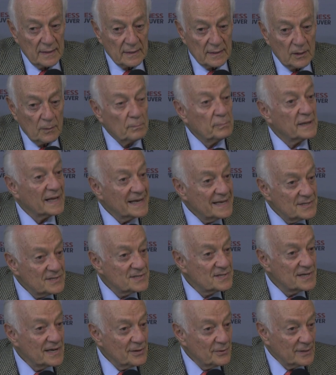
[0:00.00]

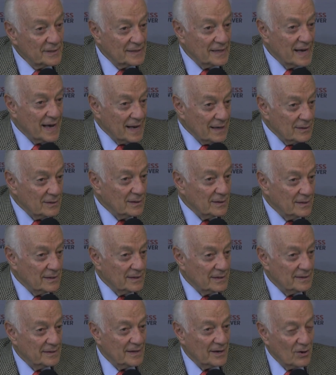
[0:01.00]
complaints here in Canada
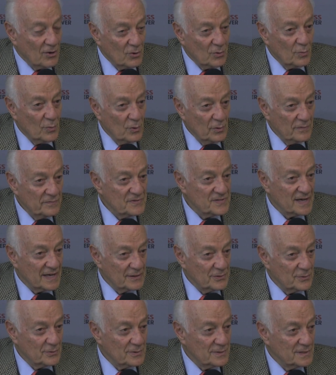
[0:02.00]
that the automotive
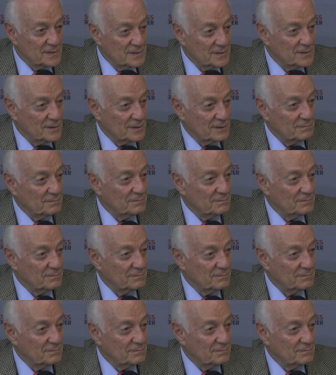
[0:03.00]
sector is